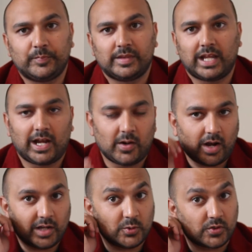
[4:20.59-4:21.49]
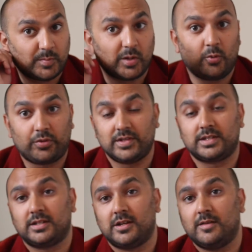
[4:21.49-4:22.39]
Now, I talk to my
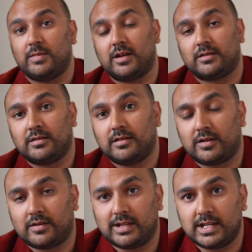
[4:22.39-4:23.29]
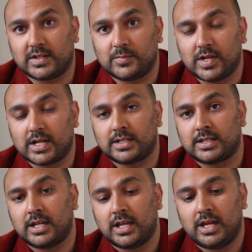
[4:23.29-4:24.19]
authors about a lot of these subjects,